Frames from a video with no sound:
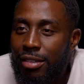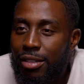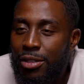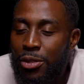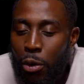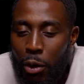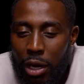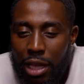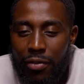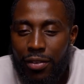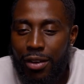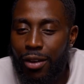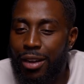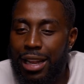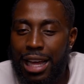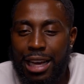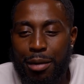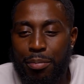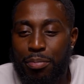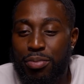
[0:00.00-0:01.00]
Not even on
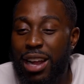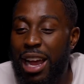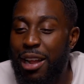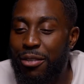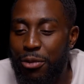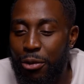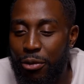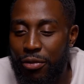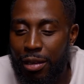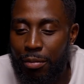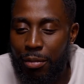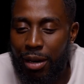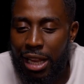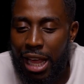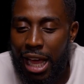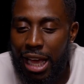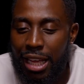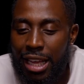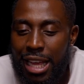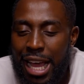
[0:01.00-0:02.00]
like a prideful thing, but
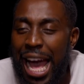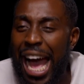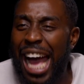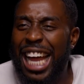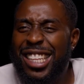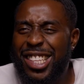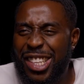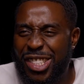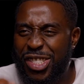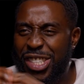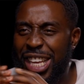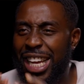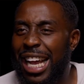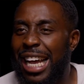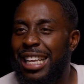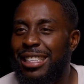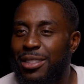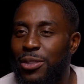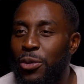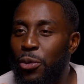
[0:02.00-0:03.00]
like I need to check
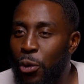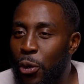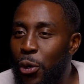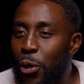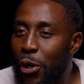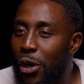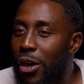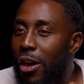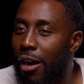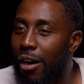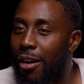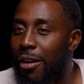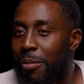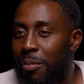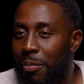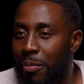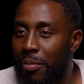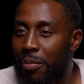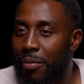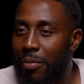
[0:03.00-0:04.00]
I still look calm.
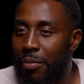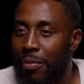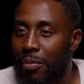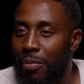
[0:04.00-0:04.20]
Yeah.